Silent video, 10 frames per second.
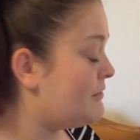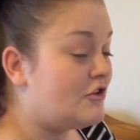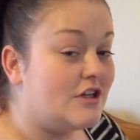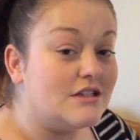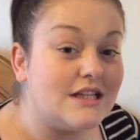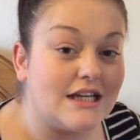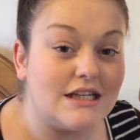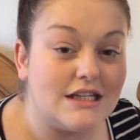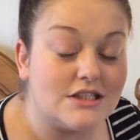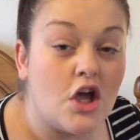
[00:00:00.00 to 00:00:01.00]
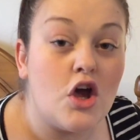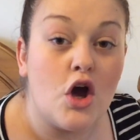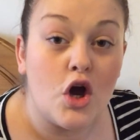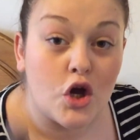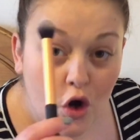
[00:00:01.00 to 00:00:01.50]
my Real Techniques
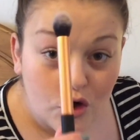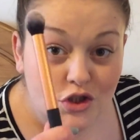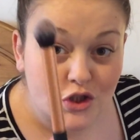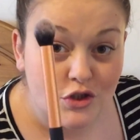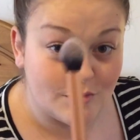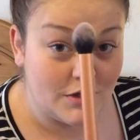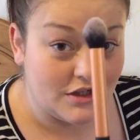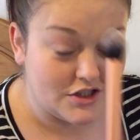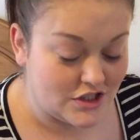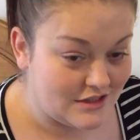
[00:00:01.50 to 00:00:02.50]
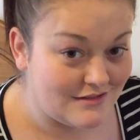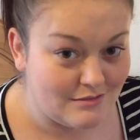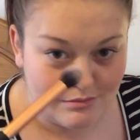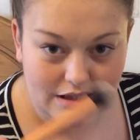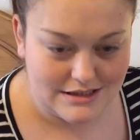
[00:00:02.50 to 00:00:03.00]
contour brush.
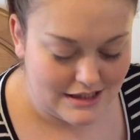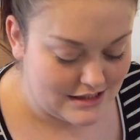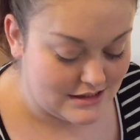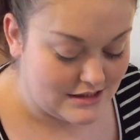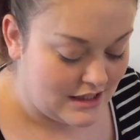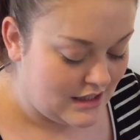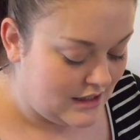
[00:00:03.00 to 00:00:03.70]
Makes sense.